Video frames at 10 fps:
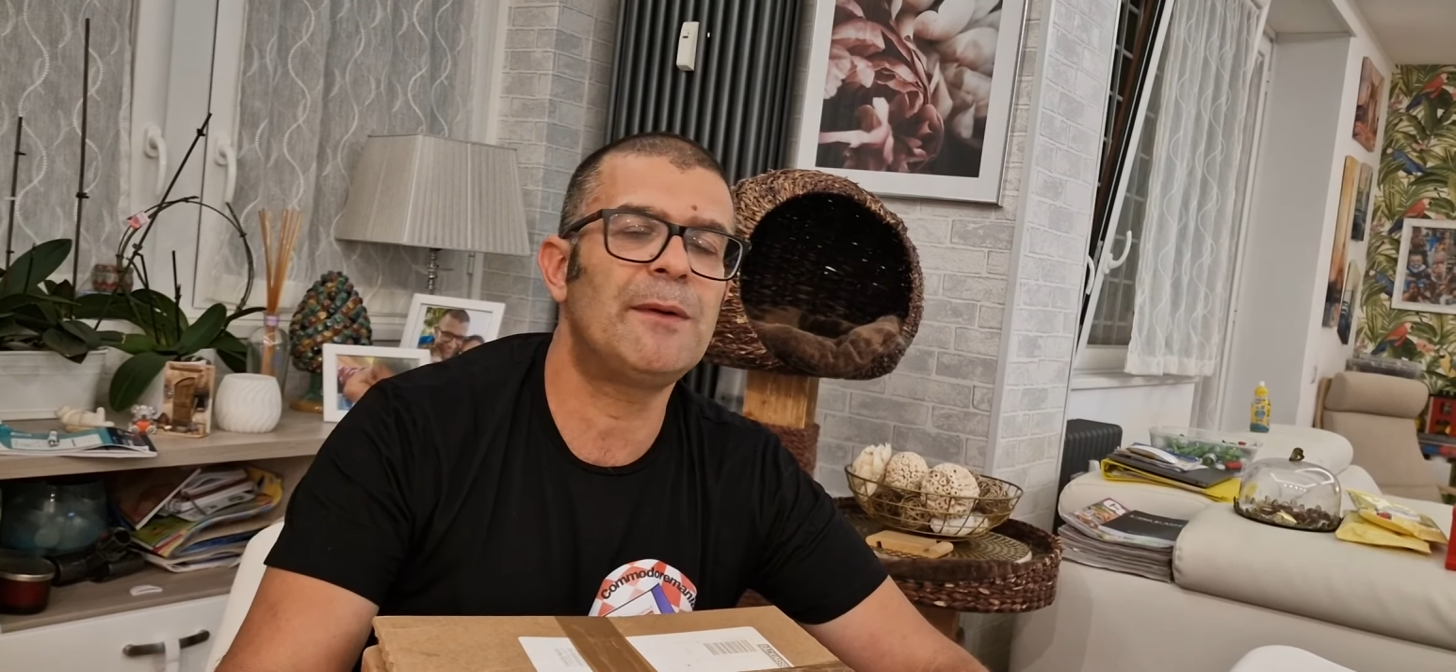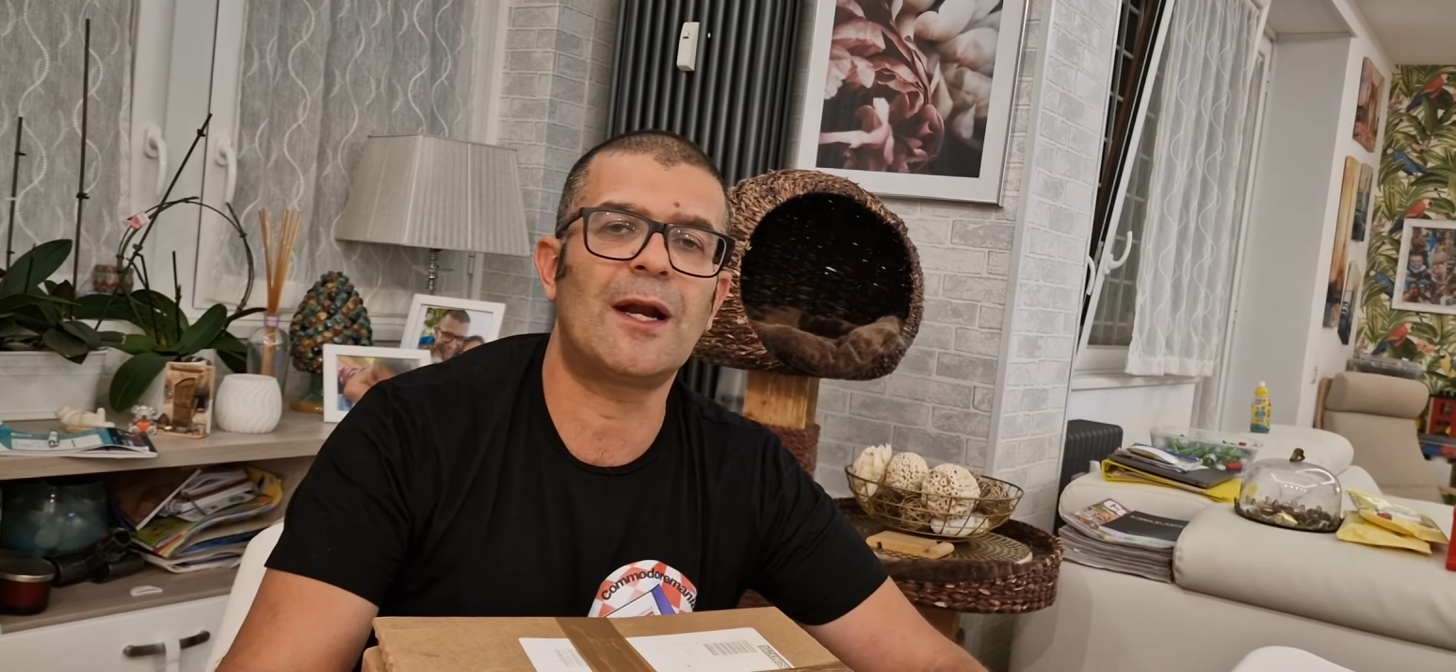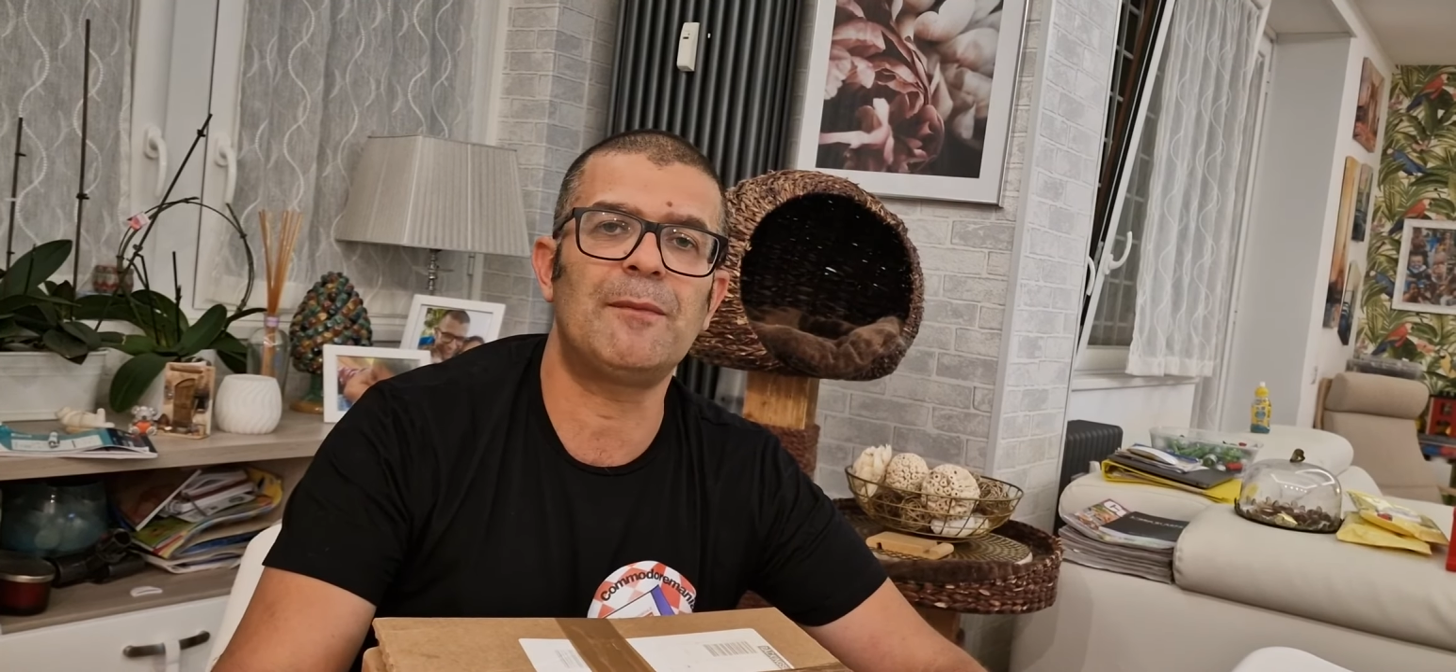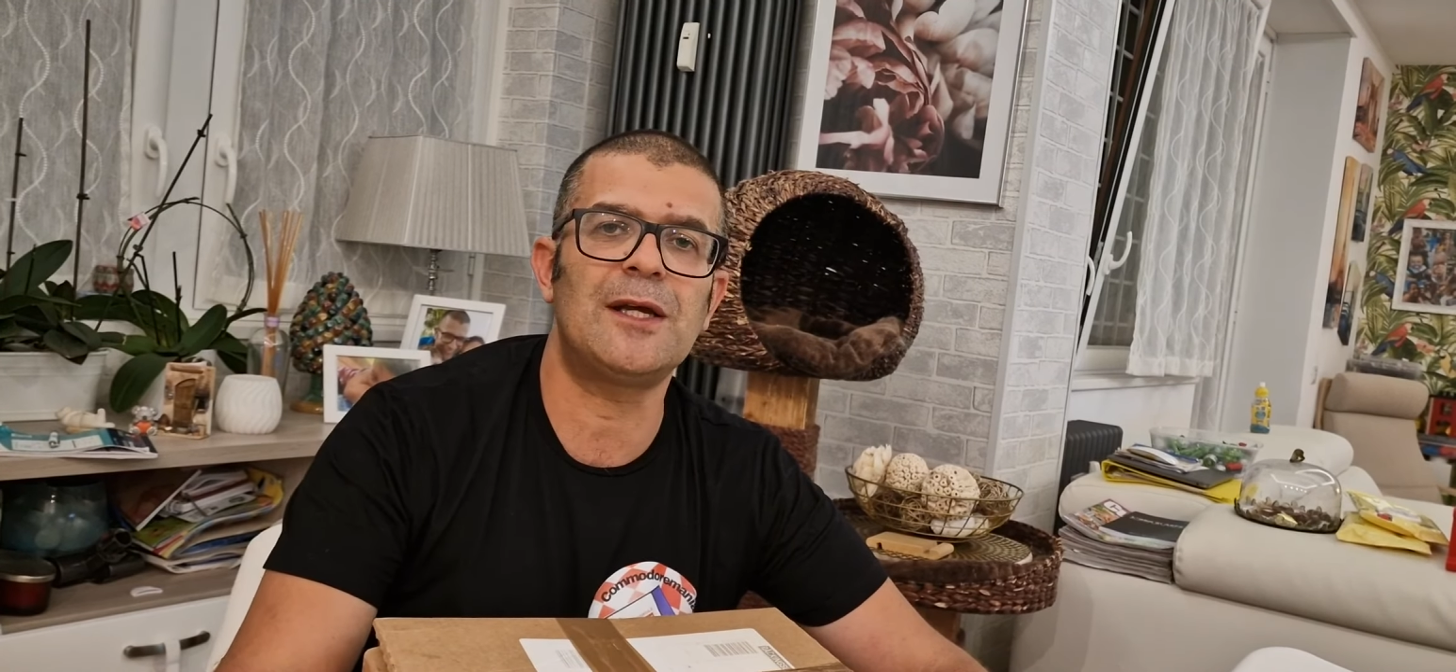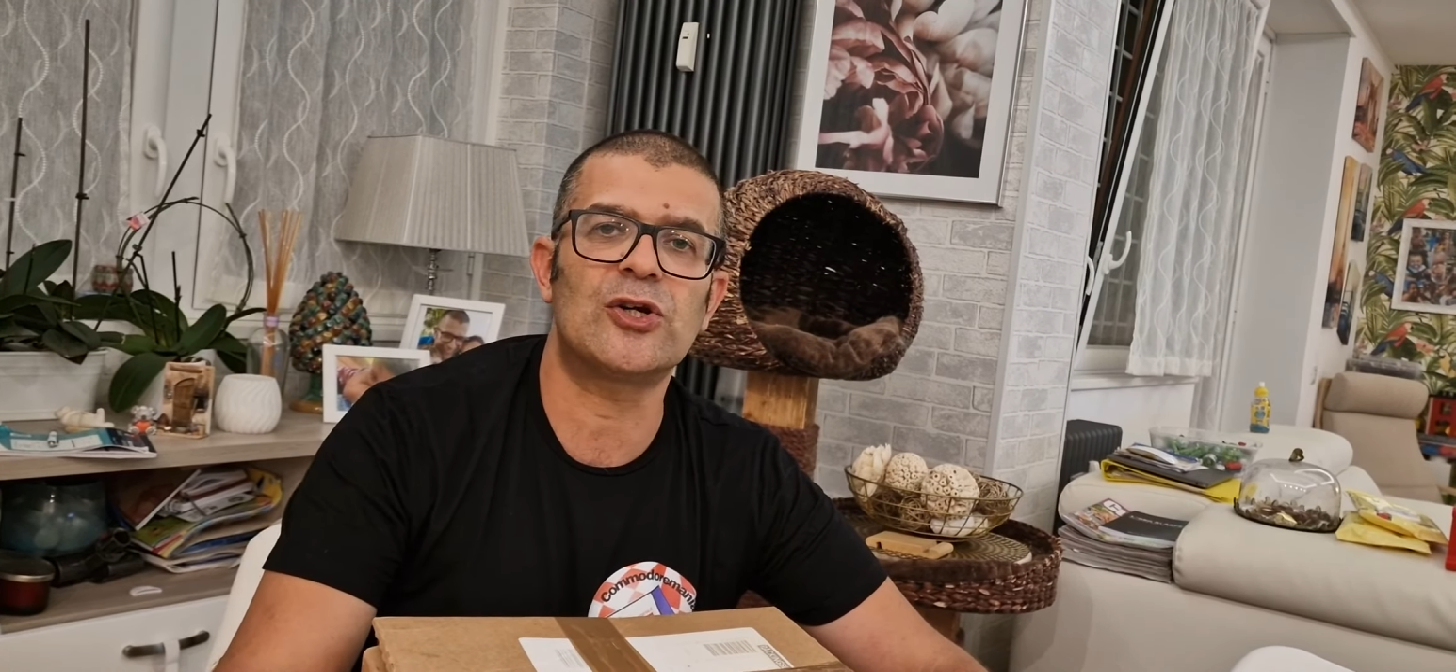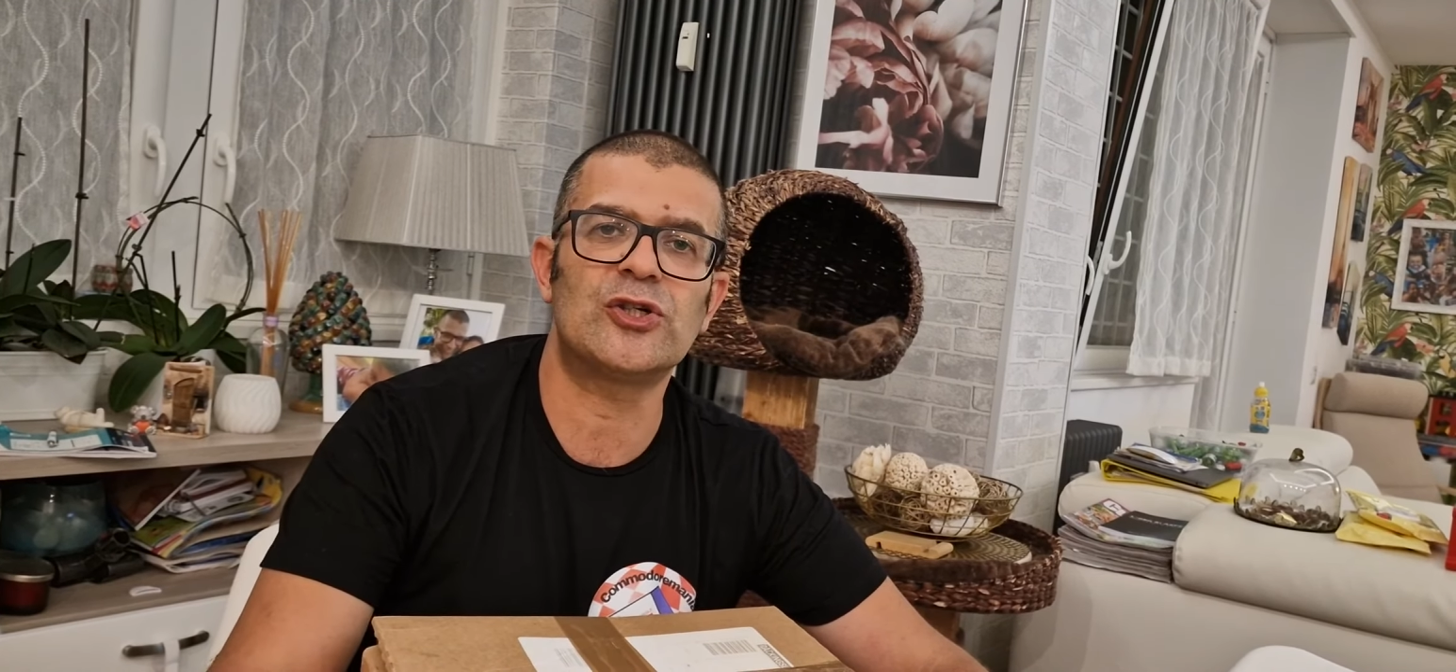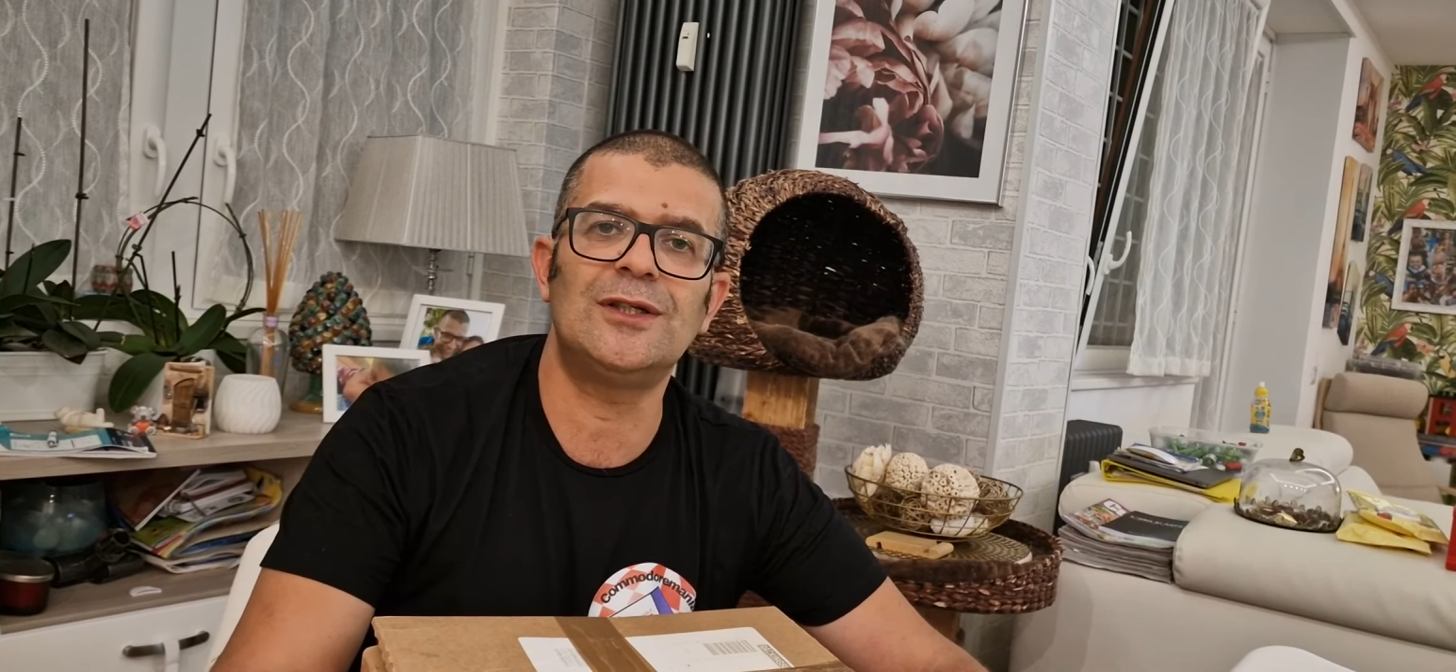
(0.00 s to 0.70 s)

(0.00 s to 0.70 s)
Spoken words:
but little